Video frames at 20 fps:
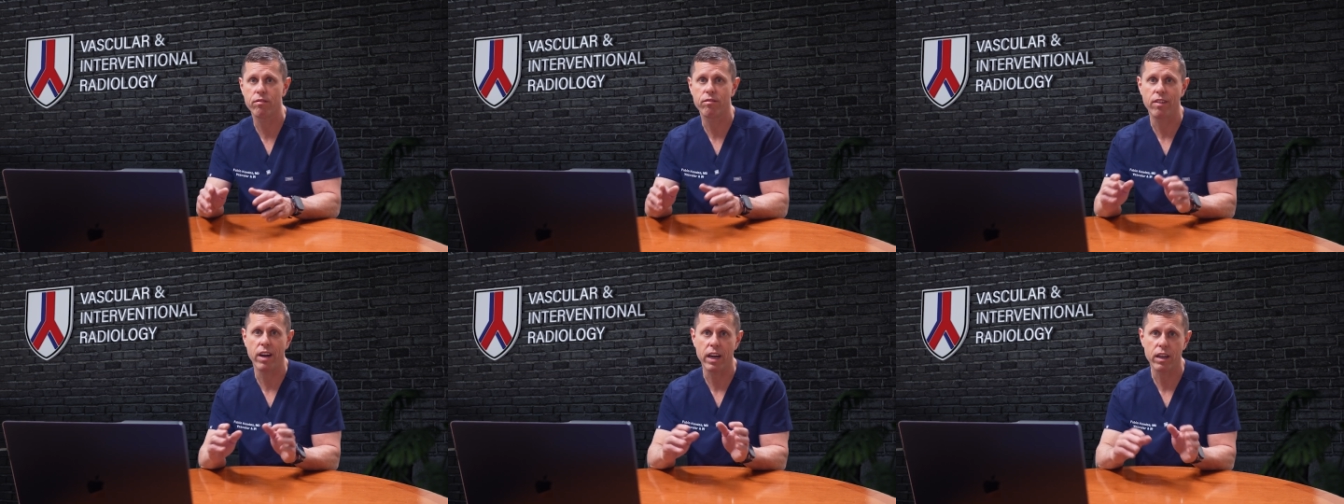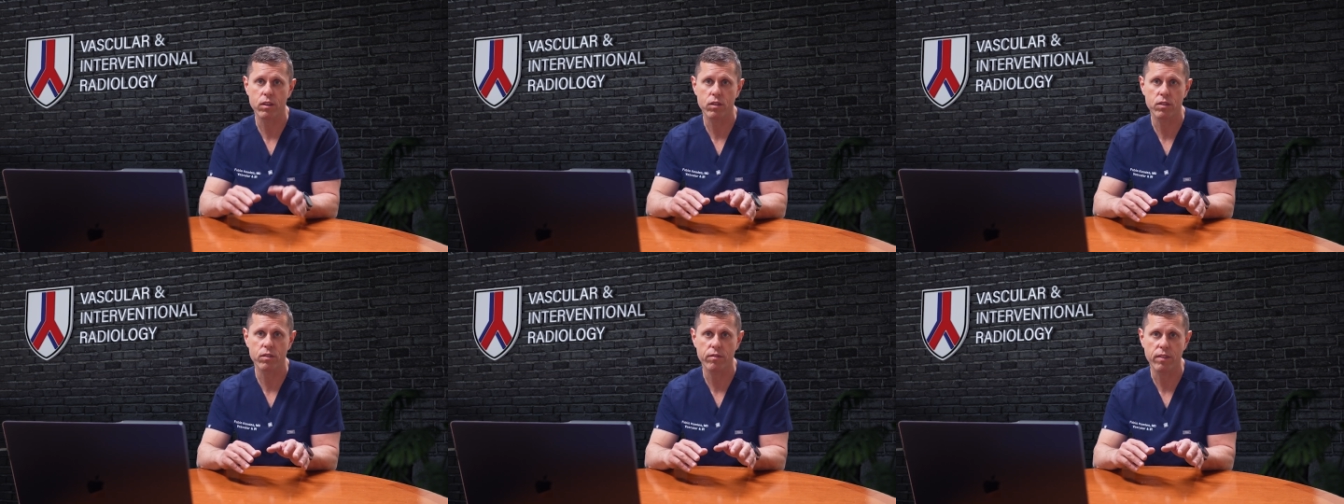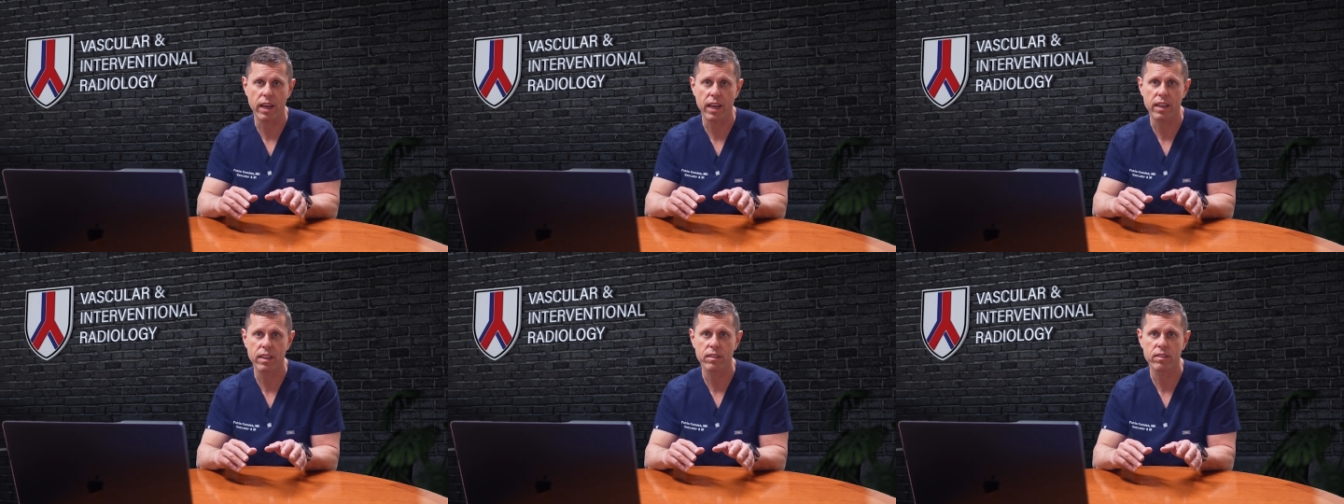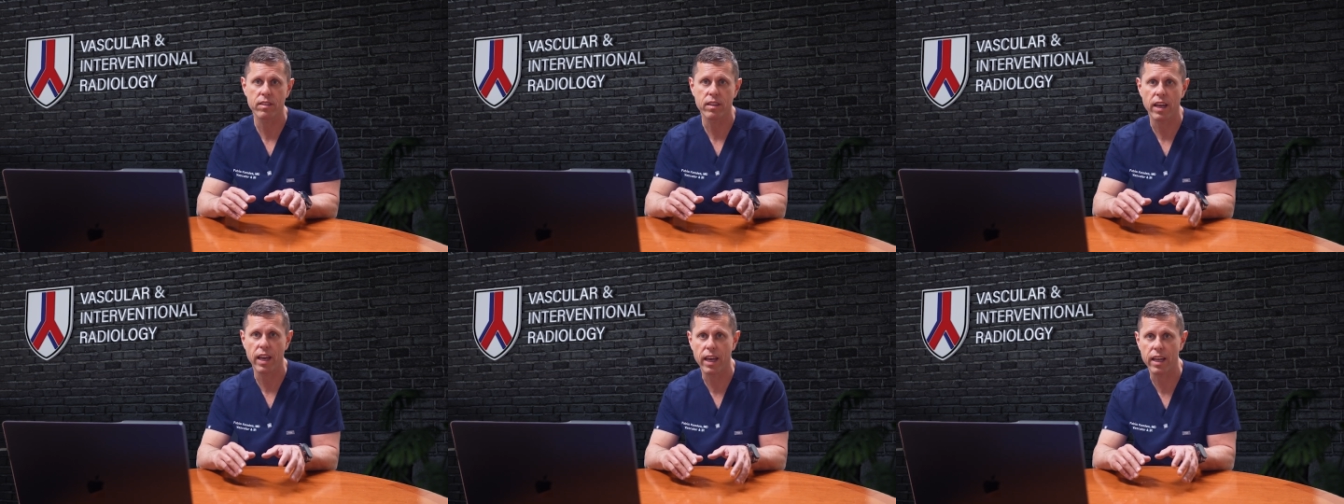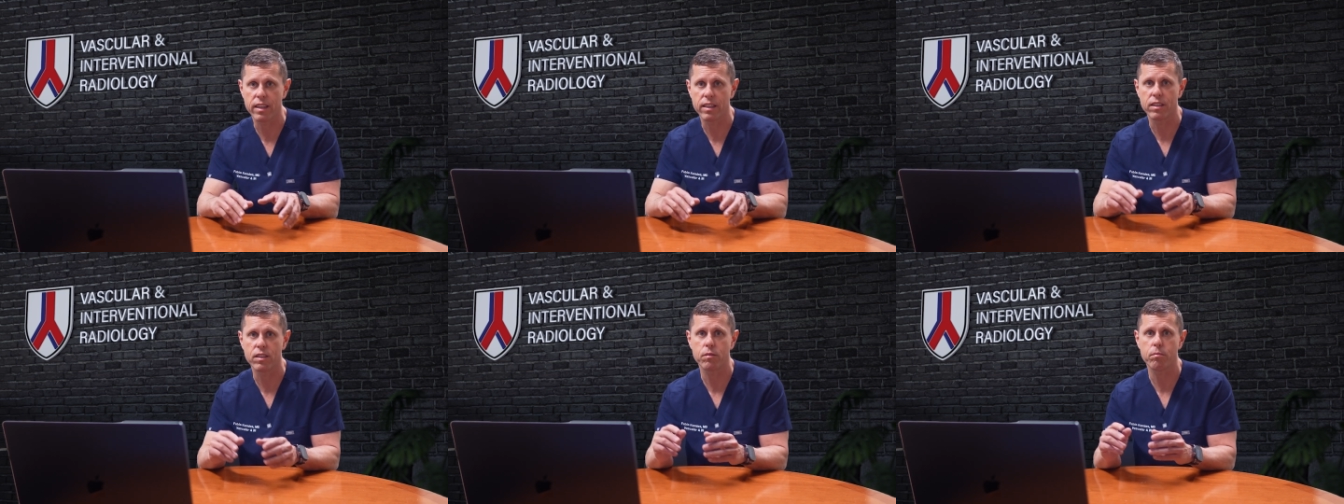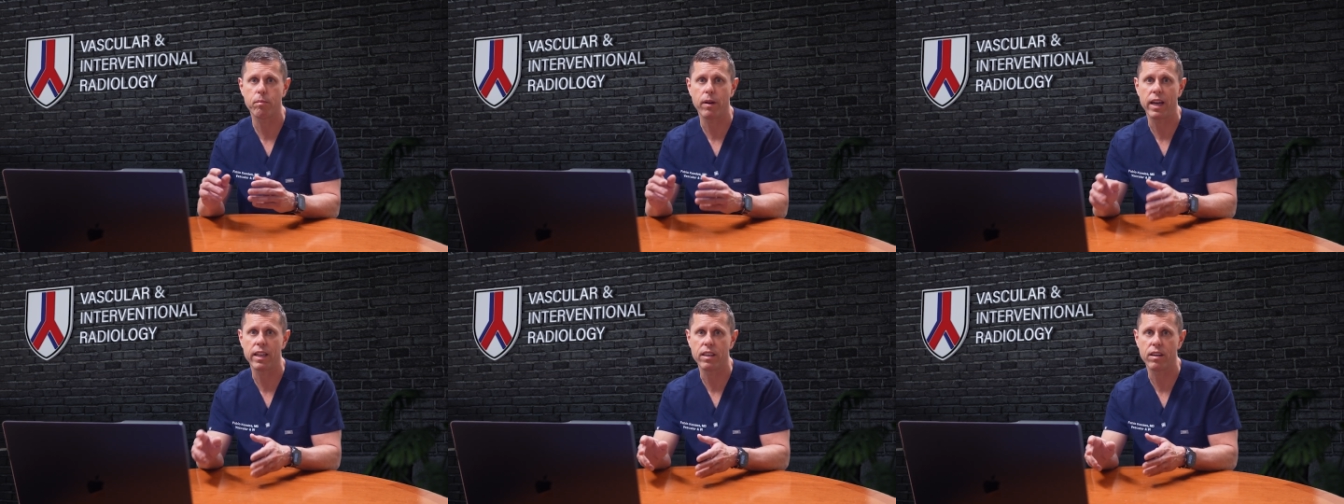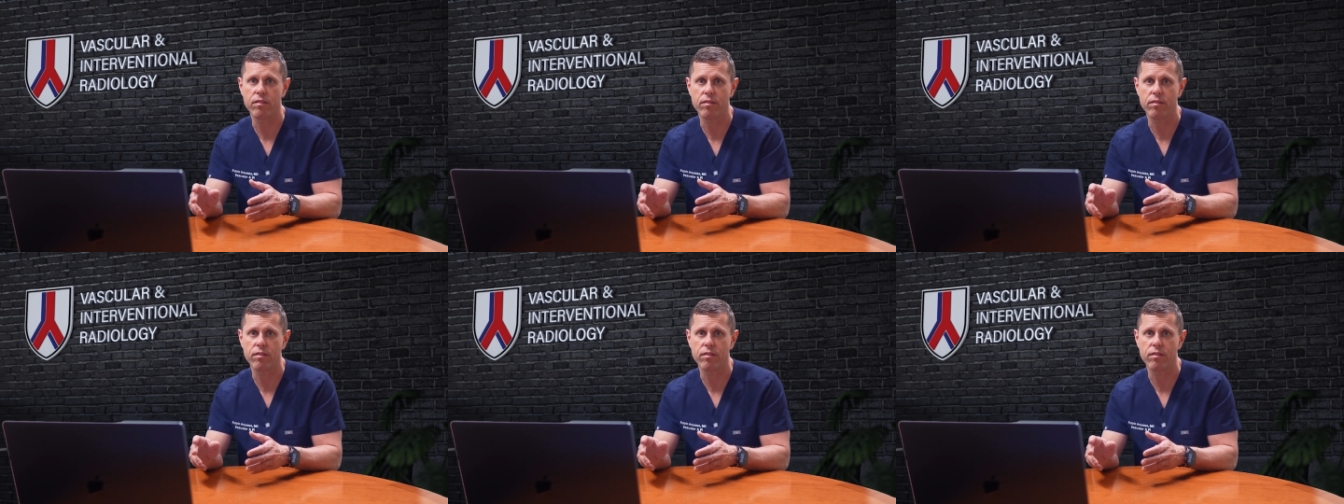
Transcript: varicose veins and spider